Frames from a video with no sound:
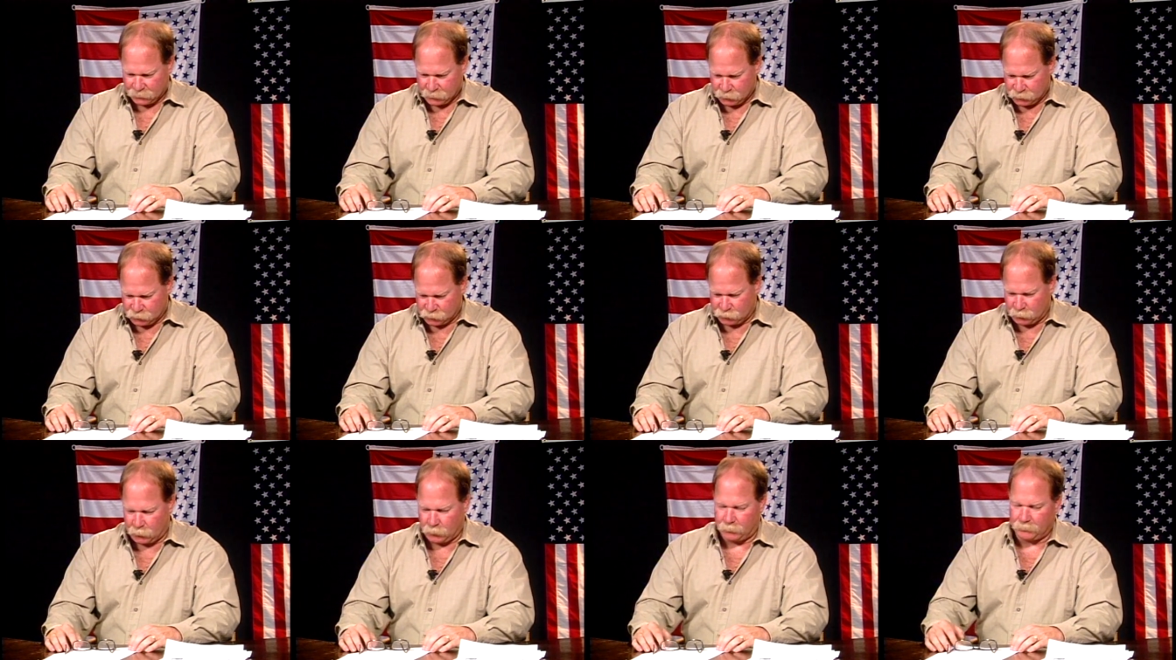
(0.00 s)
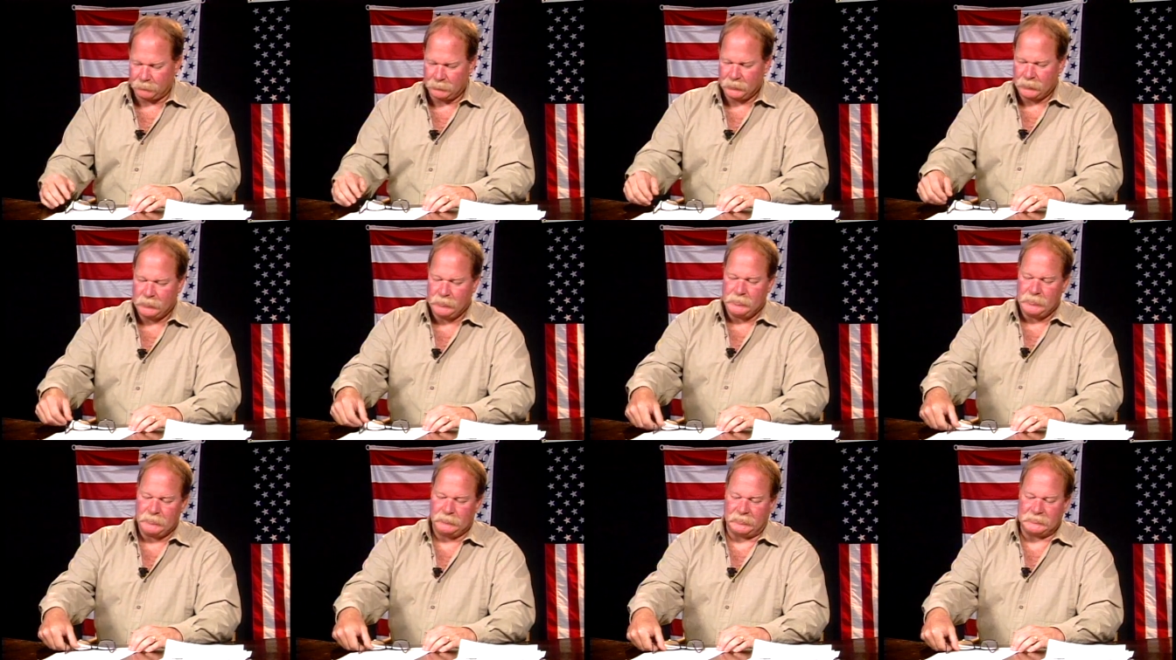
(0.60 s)
So
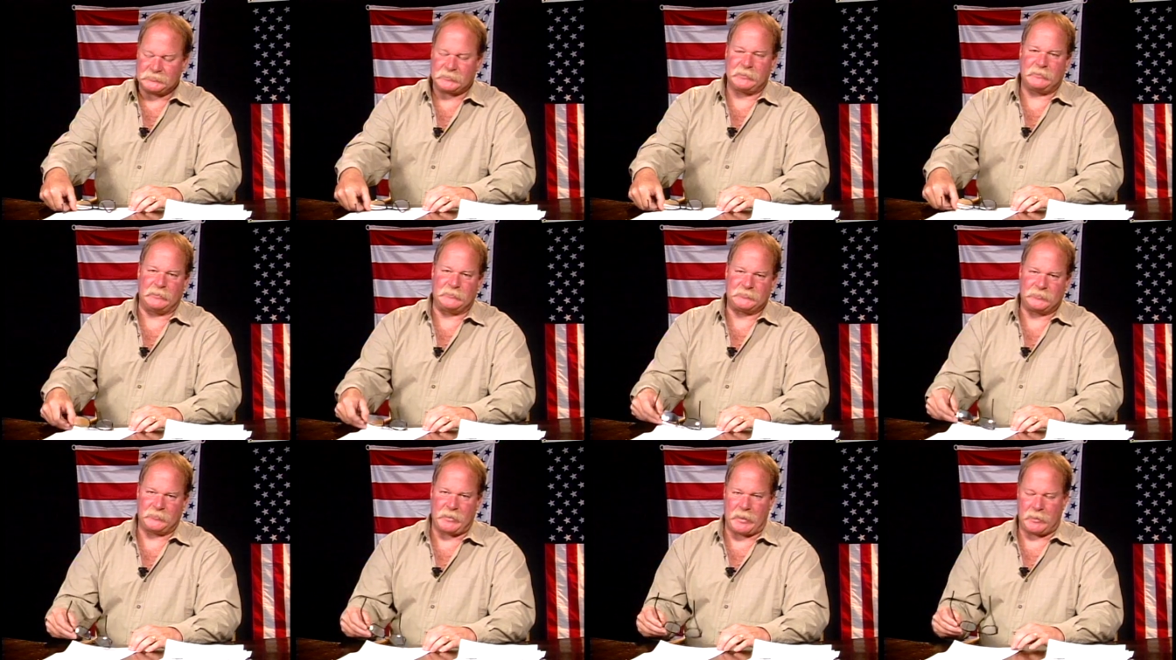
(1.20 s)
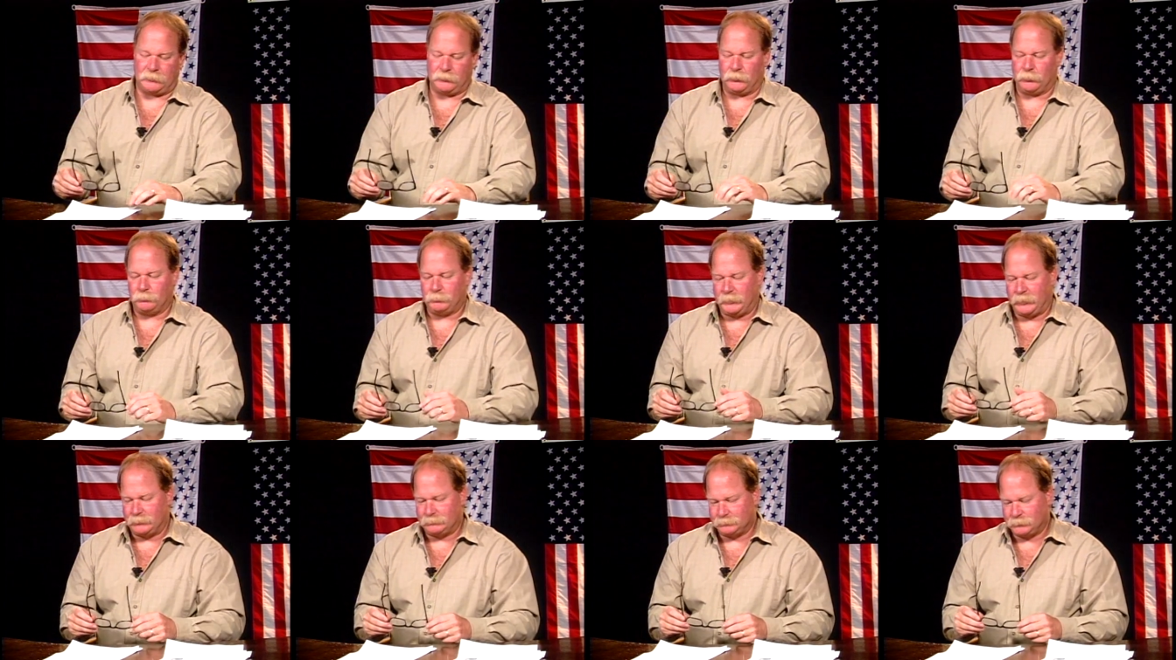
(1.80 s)
let's get into that a little
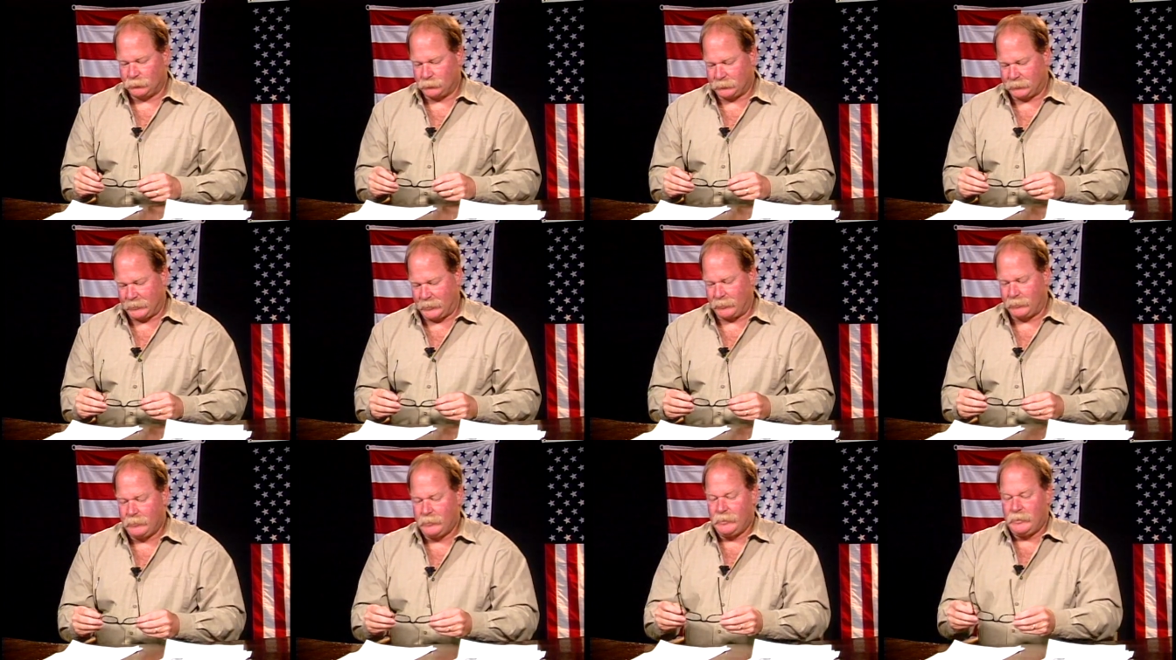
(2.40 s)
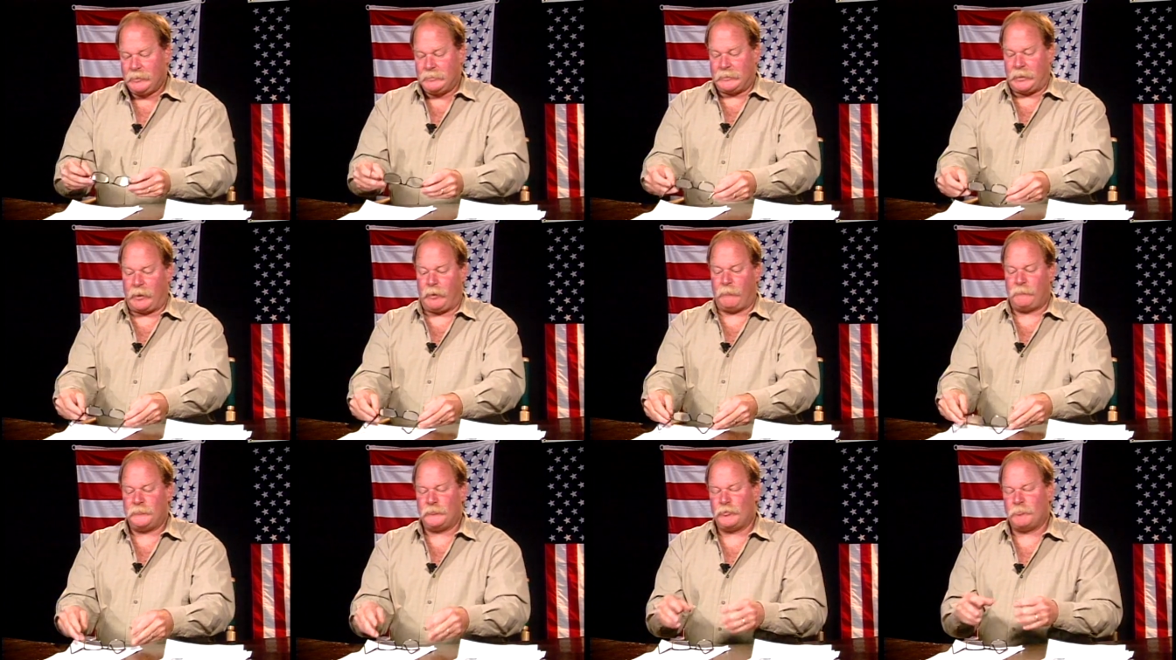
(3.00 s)
bit, okay?
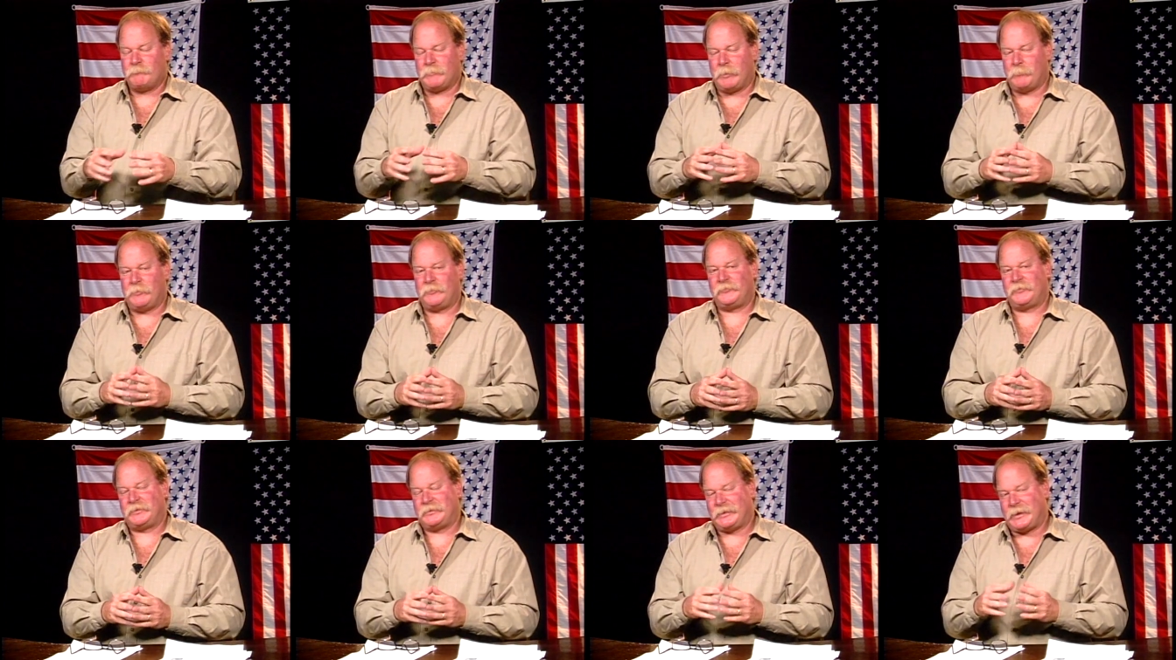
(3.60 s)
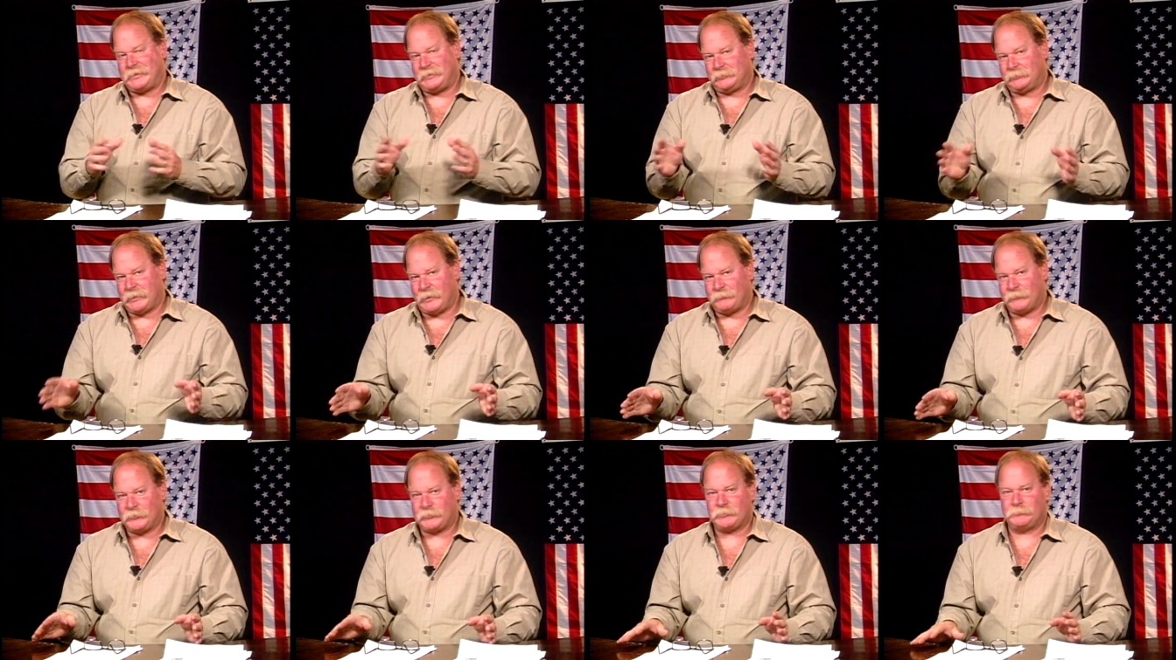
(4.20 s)
Now, if you remember, the
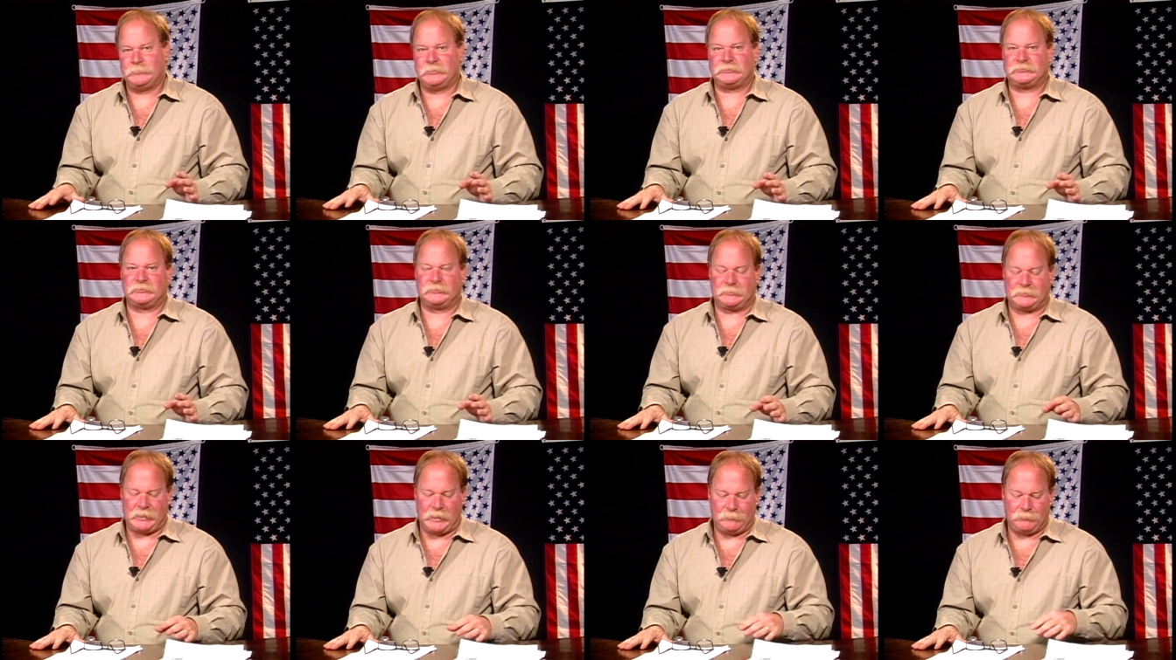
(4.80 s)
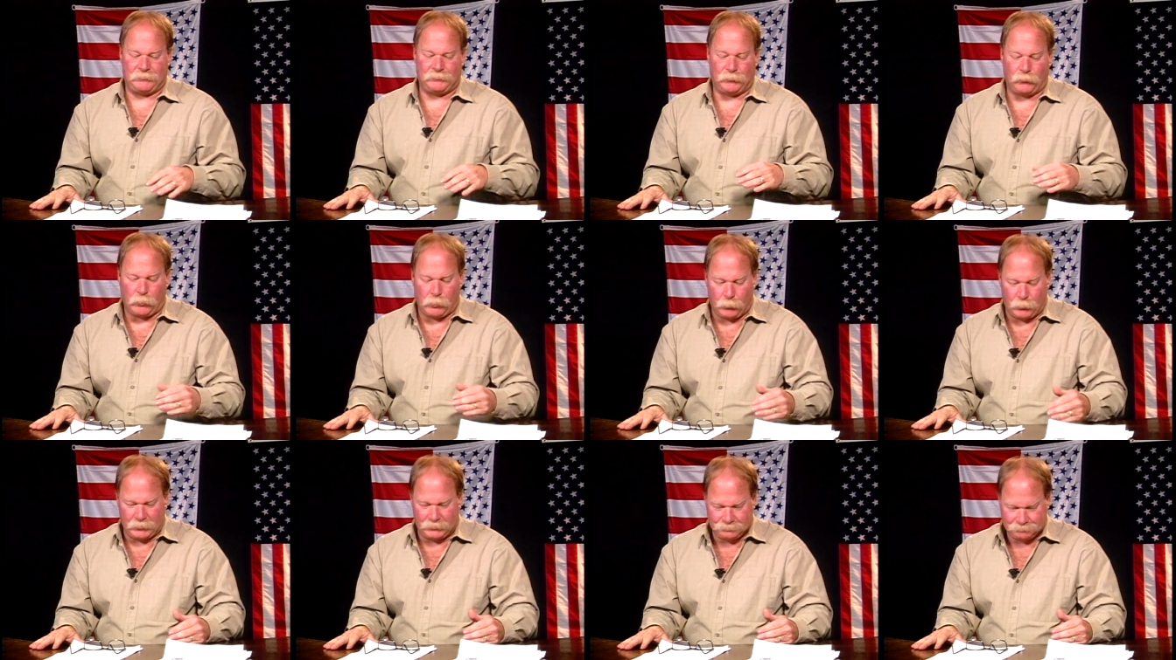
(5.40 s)
9/11 Commission came
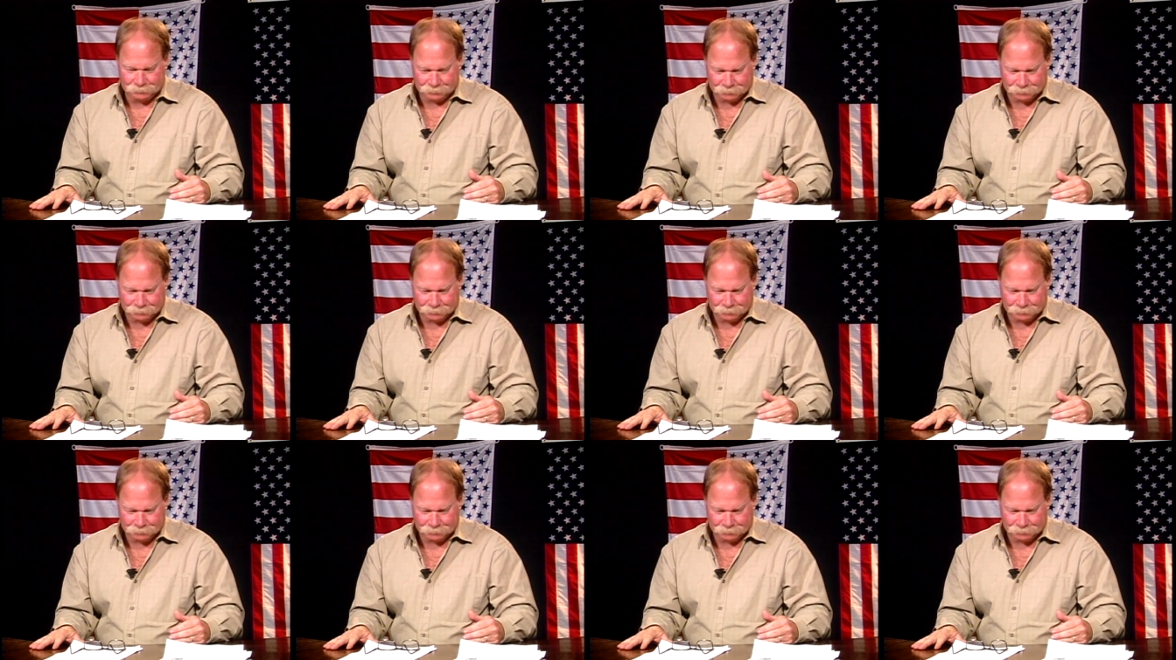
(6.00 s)
forward.